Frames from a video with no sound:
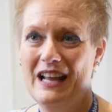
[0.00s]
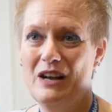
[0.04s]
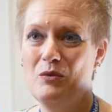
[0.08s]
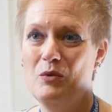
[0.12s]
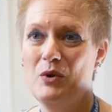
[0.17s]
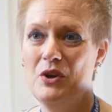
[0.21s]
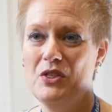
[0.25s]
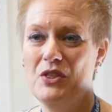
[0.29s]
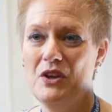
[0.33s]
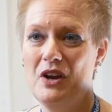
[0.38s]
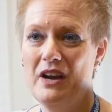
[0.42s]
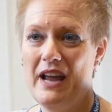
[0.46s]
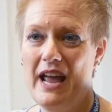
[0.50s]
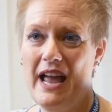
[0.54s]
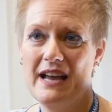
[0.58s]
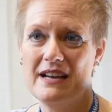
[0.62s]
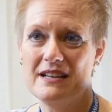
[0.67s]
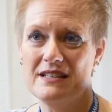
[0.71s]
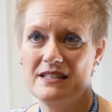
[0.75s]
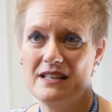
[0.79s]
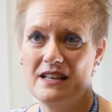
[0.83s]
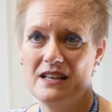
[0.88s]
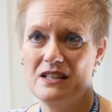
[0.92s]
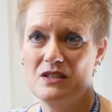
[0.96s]
And with our
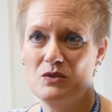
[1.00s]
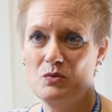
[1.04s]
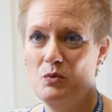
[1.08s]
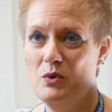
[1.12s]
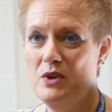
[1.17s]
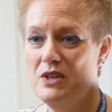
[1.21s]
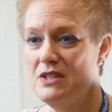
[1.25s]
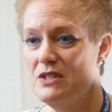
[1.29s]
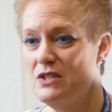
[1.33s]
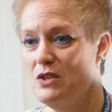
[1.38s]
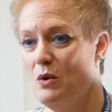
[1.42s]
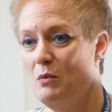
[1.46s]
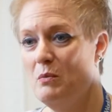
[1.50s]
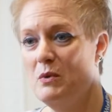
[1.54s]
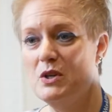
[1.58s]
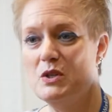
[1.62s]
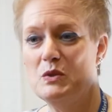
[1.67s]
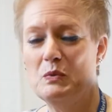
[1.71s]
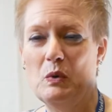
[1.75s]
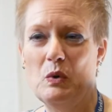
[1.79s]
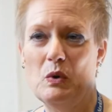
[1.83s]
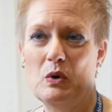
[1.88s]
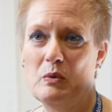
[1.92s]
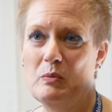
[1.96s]
access with so
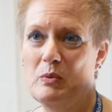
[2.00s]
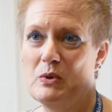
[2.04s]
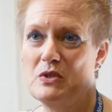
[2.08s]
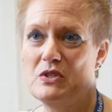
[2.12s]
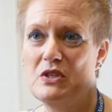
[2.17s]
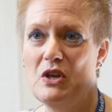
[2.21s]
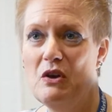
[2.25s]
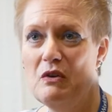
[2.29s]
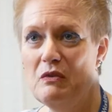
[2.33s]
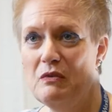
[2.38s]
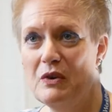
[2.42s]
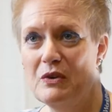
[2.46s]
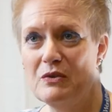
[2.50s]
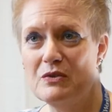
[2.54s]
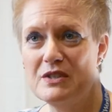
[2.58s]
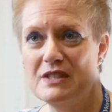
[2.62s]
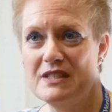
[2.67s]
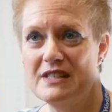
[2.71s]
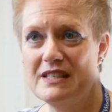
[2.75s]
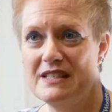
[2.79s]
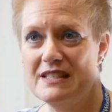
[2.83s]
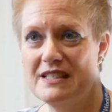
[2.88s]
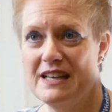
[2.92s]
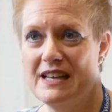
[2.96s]
much portable cell phones
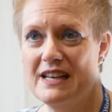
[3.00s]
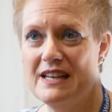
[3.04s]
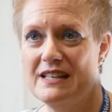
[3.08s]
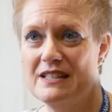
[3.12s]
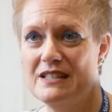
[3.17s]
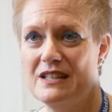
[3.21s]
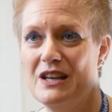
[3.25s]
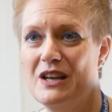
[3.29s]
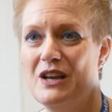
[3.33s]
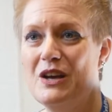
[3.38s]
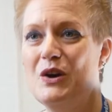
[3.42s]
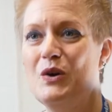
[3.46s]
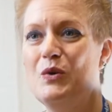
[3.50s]
these days,